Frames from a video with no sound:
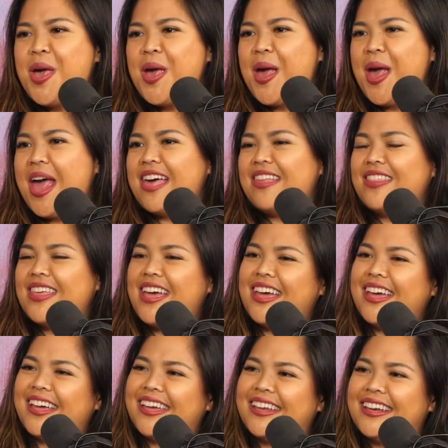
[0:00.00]
And
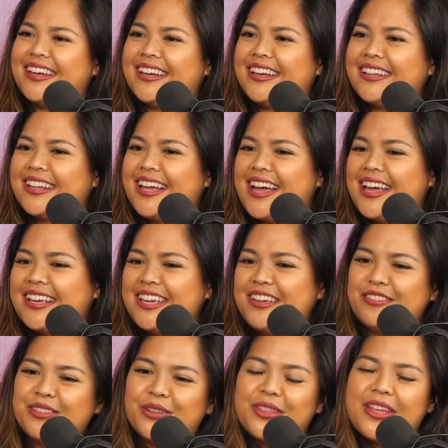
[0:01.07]
then like,
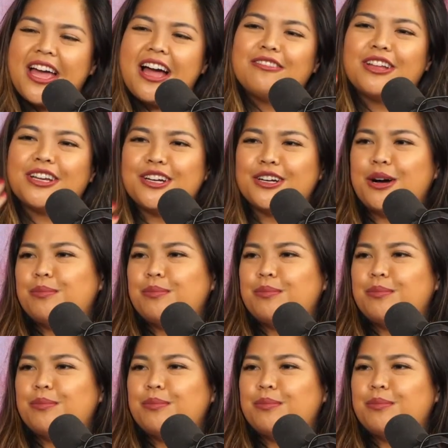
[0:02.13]
even though they have like a couple